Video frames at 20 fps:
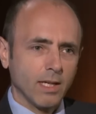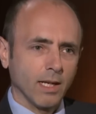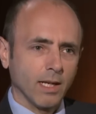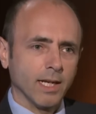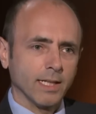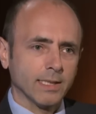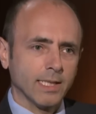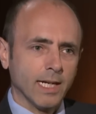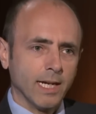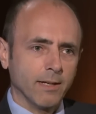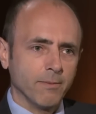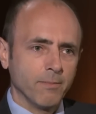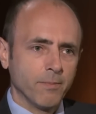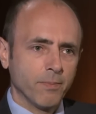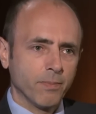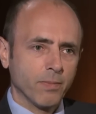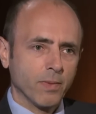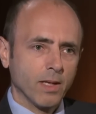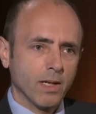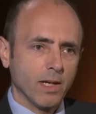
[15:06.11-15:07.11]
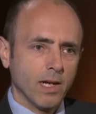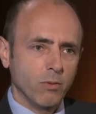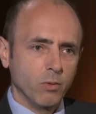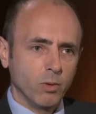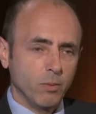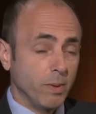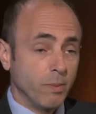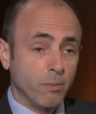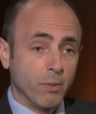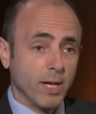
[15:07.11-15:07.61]
like that, I
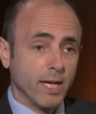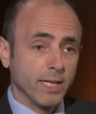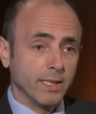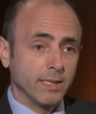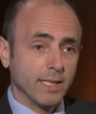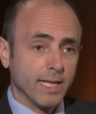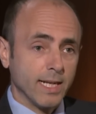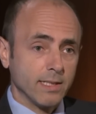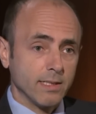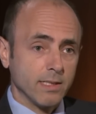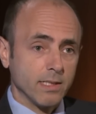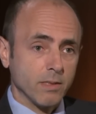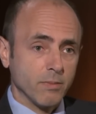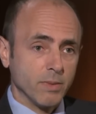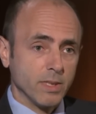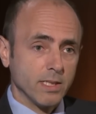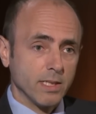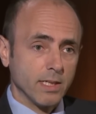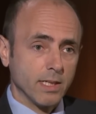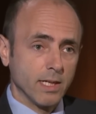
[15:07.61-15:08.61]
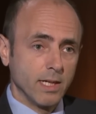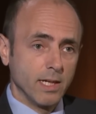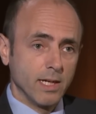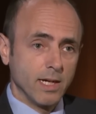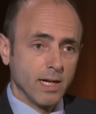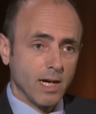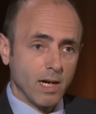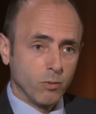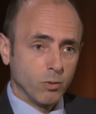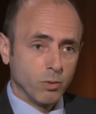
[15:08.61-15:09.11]
would be branded anti-Semitic.
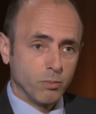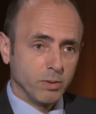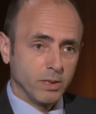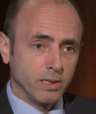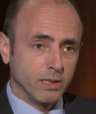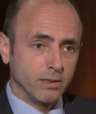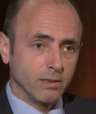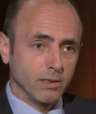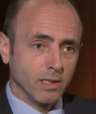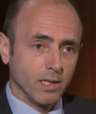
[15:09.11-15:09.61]
I would be